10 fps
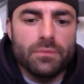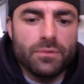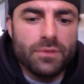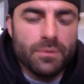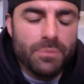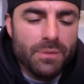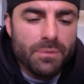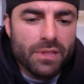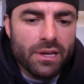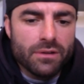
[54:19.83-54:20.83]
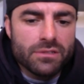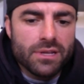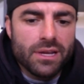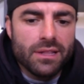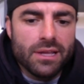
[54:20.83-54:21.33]
the people that are
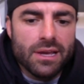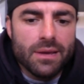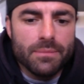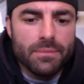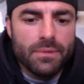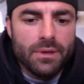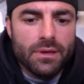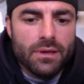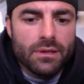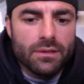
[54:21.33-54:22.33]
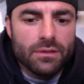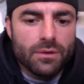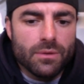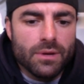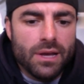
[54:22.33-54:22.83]
saying that
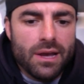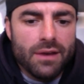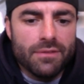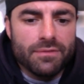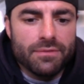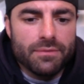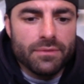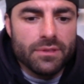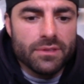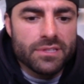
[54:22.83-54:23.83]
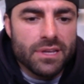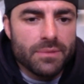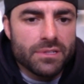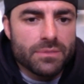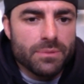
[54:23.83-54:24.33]
don't have the same
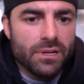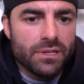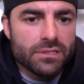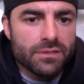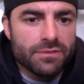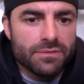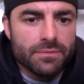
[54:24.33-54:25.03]
experience of